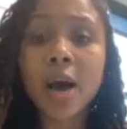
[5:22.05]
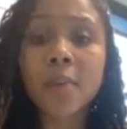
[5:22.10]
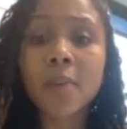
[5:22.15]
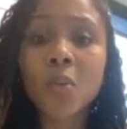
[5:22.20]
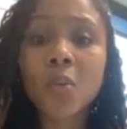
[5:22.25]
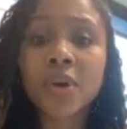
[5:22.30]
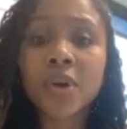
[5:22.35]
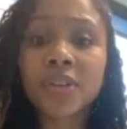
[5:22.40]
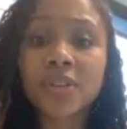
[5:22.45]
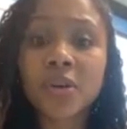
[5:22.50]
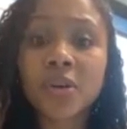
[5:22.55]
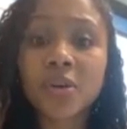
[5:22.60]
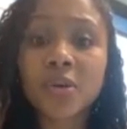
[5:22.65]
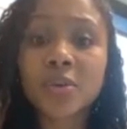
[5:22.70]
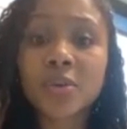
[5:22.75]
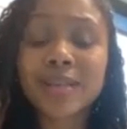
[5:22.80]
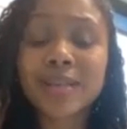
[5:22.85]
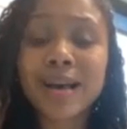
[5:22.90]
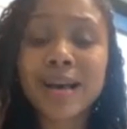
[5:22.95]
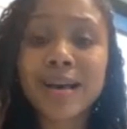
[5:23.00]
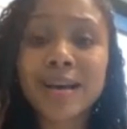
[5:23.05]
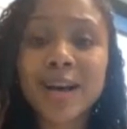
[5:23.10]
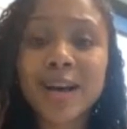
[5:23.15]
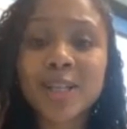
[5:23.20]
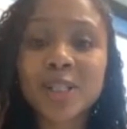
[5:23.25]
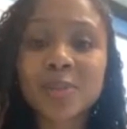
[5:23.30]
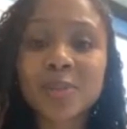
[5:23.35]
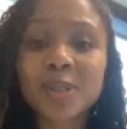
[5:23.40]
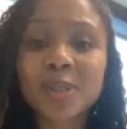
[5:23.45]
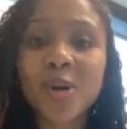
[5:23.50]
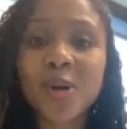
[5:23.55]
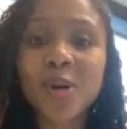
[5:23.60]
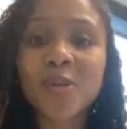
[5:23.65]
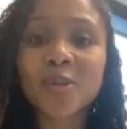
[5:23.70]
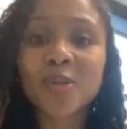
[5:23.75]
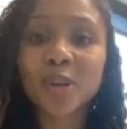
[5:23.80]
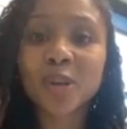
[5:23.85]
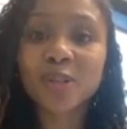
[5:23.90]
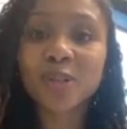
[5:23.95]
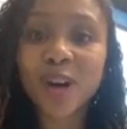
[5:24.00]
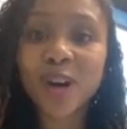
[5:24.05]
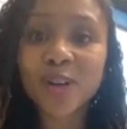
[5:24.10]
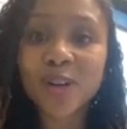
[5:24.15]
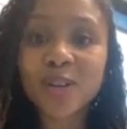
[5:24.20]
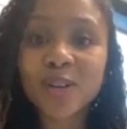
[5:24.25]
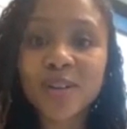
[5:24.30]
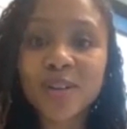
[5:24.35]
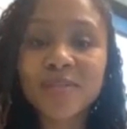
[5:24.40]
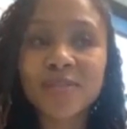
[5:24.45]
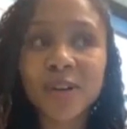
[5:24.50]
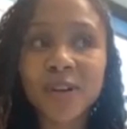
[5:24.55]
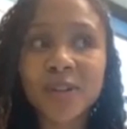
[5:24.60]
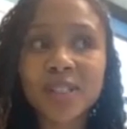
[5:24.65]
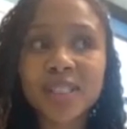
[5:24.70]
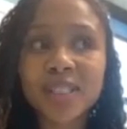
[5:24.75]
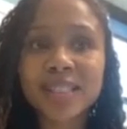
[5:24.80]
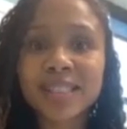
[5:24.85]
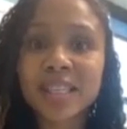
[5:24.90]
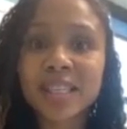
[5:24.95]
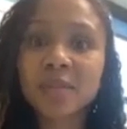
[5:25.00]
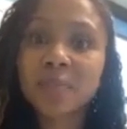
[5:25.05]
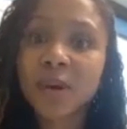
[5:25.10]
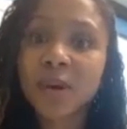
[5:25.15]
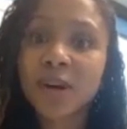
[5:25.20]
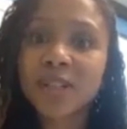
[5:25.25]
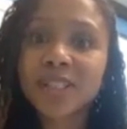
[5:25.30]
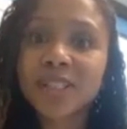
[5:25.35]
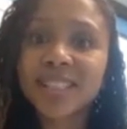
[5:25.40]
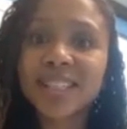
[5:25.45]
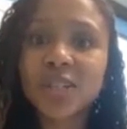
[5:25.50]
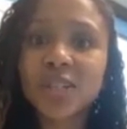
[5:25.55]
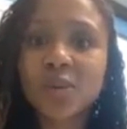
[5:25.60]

with those customers over the phone versus in person.